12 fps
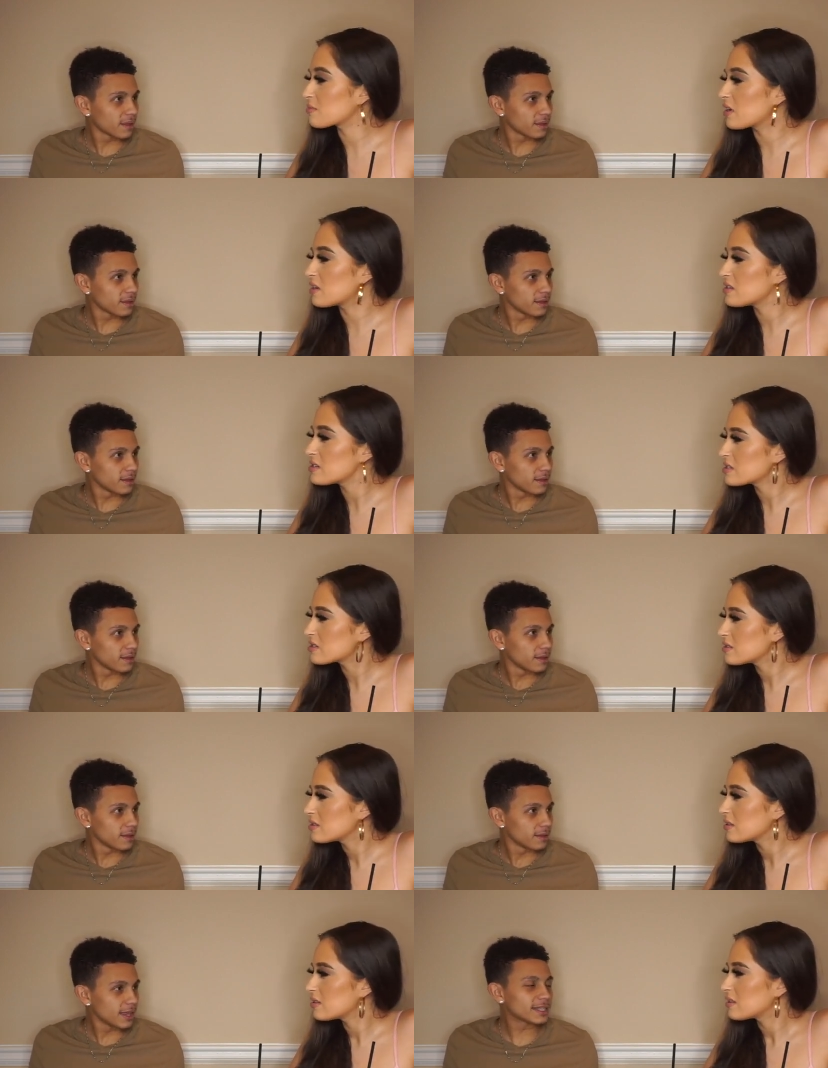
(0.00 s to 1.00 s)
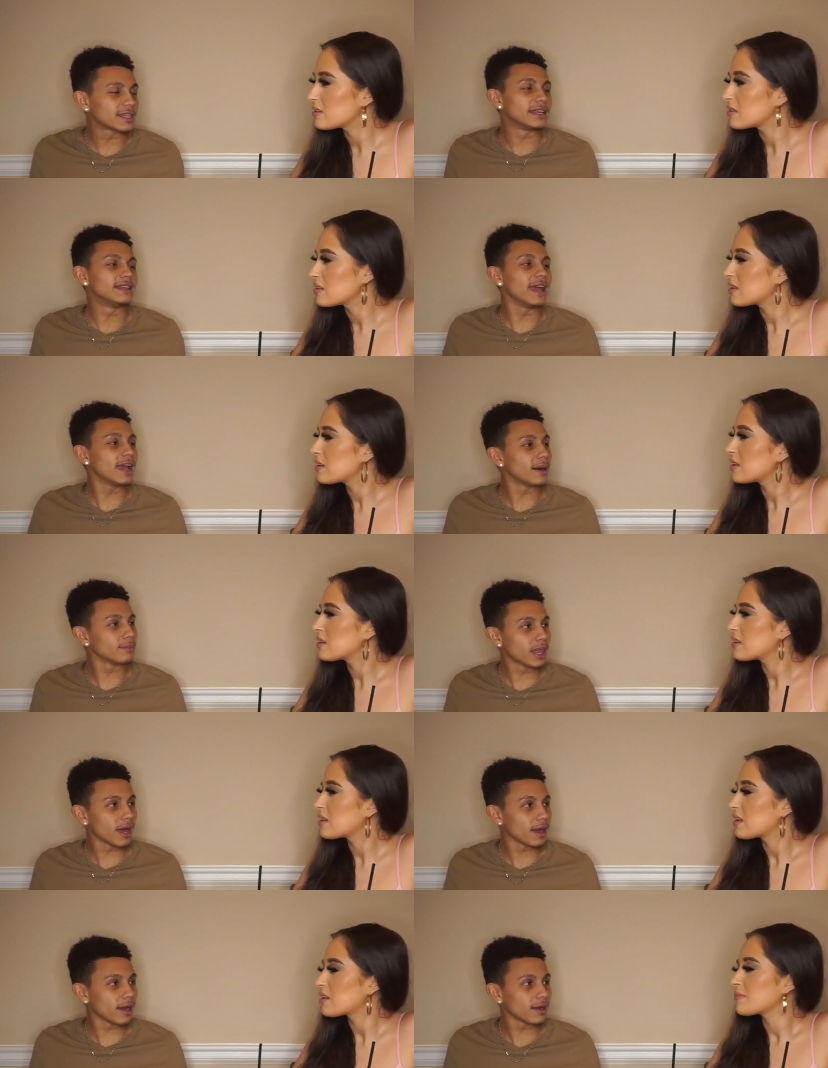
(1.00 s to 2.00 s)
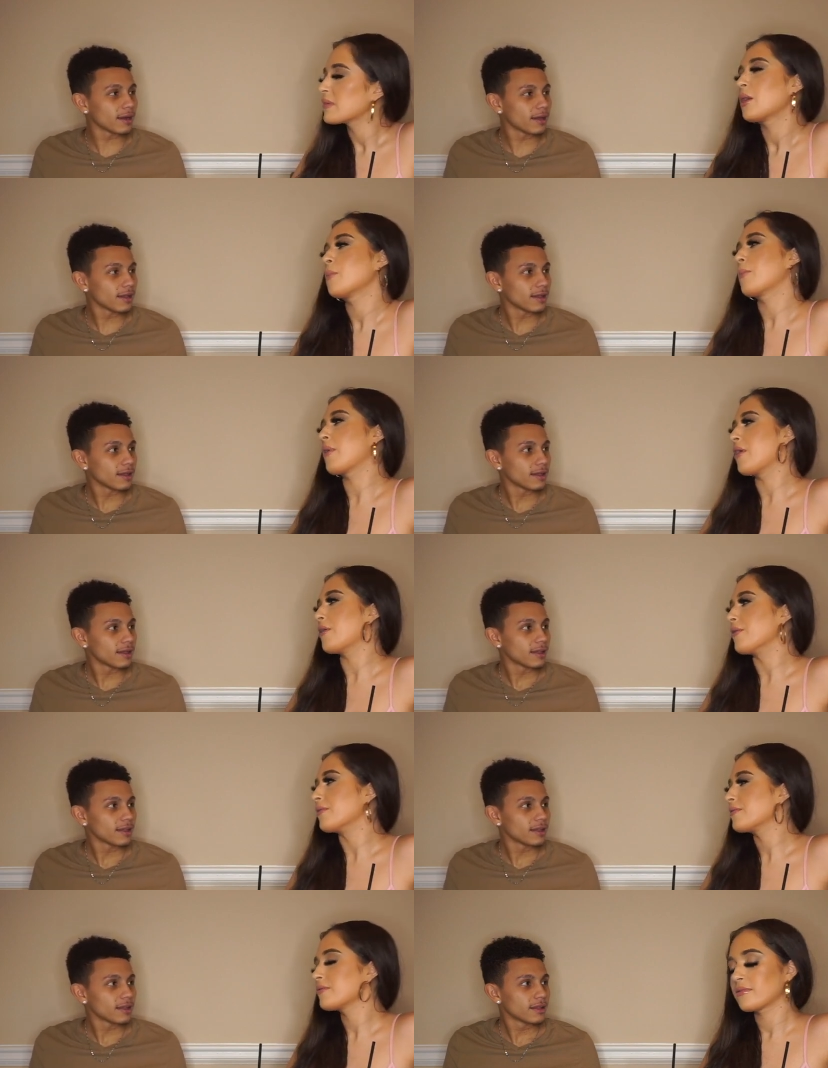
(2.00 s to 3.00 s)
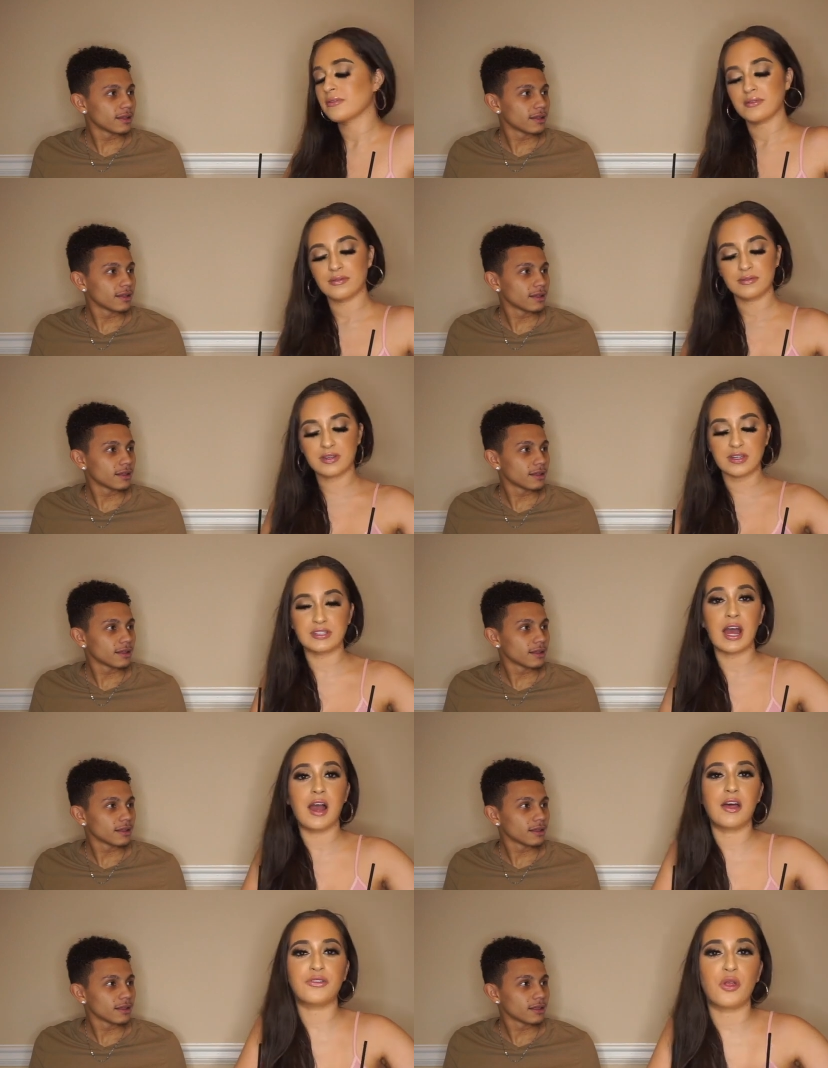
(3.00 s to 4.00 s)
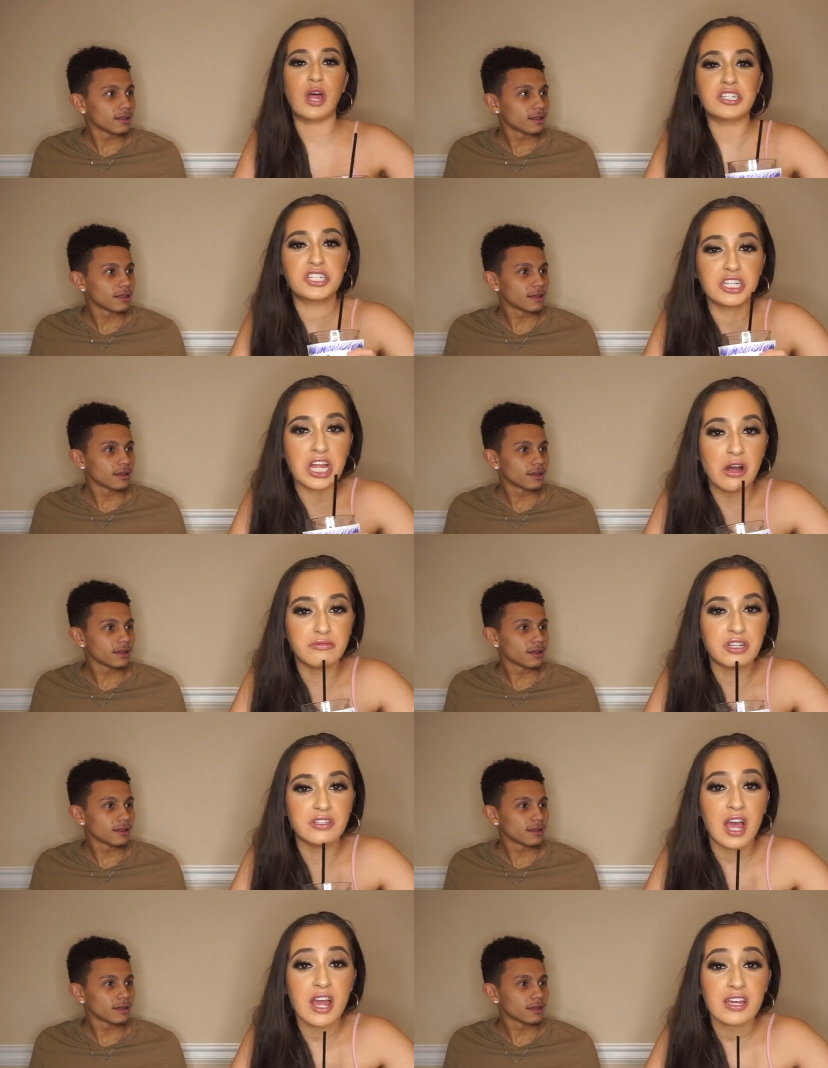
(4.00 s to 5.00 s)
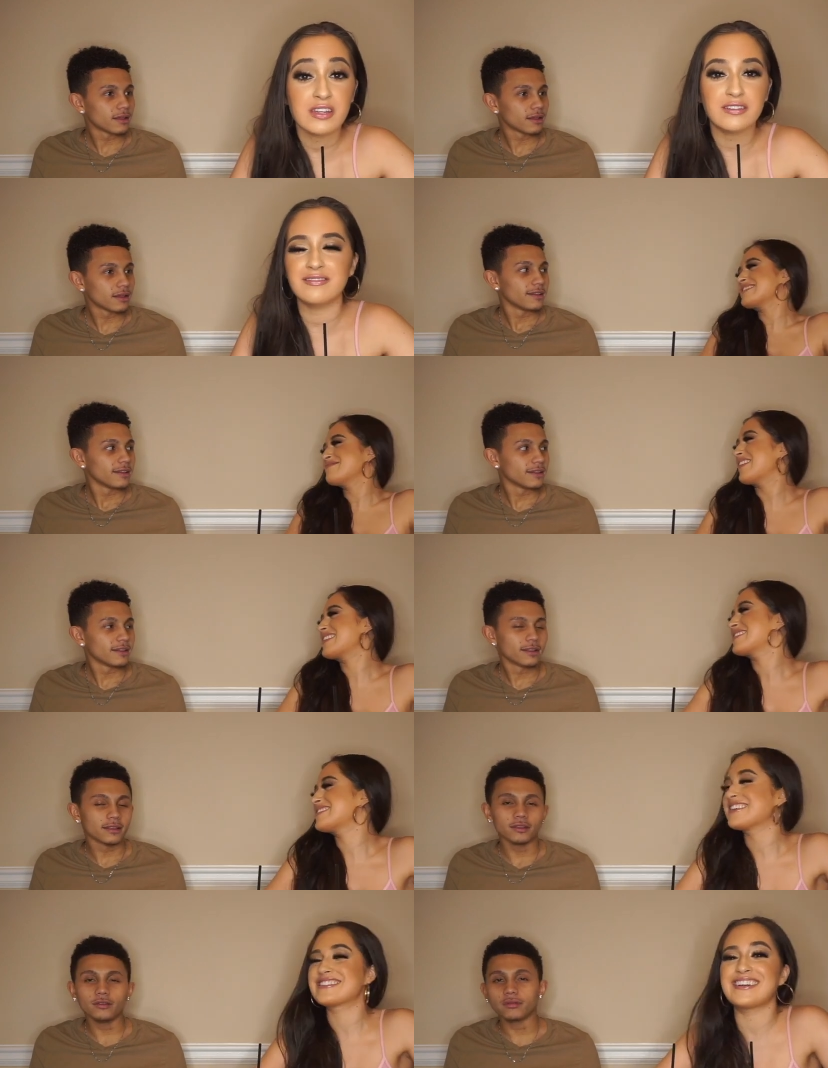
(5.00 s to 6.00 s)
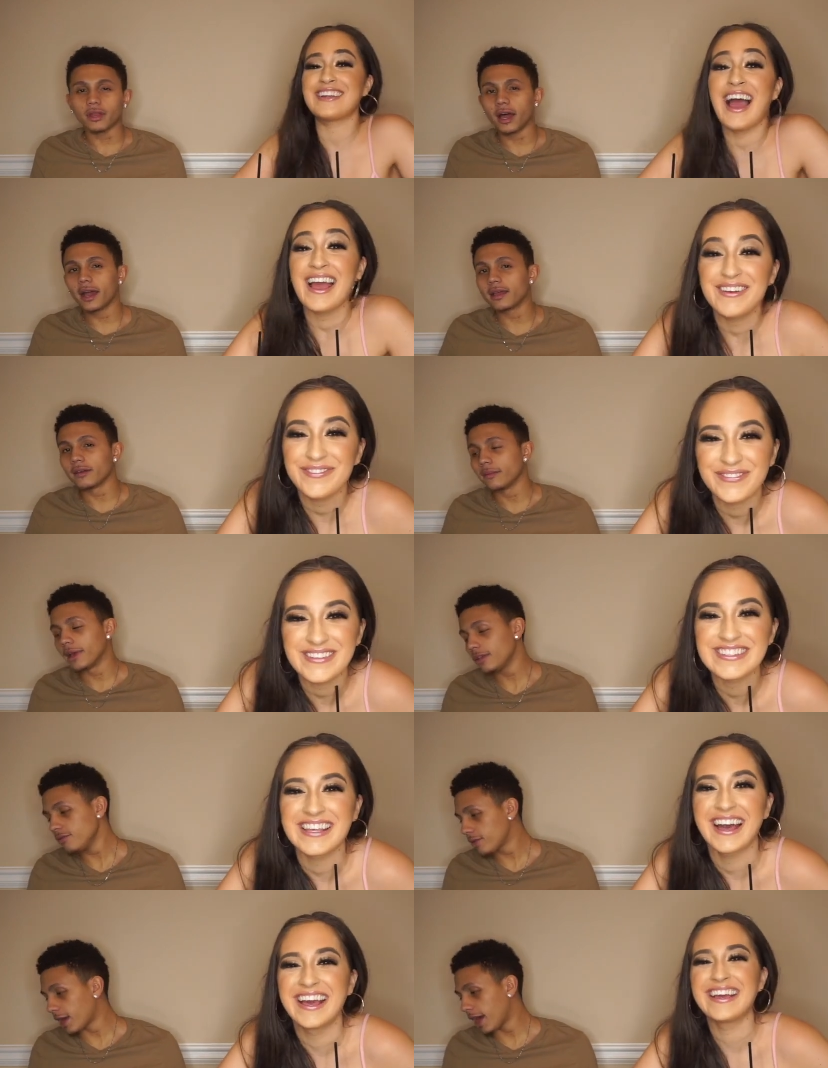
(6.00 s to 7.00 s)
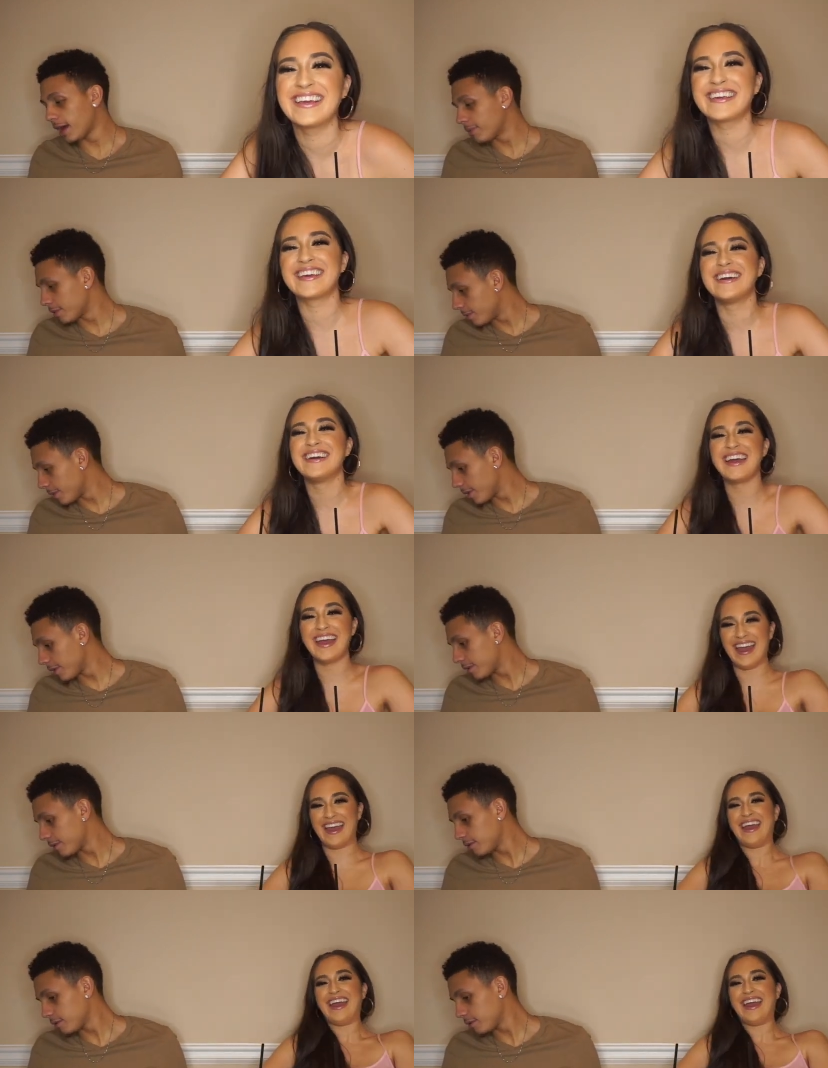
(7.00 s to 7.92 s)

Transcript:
Speaker 1: was.
Speaker 2: That's a damn lie.
Speaker 1: Bro. Cause I'll throw that shit down tonight to make you change
Speaker 2: your life. Man, you capping, man.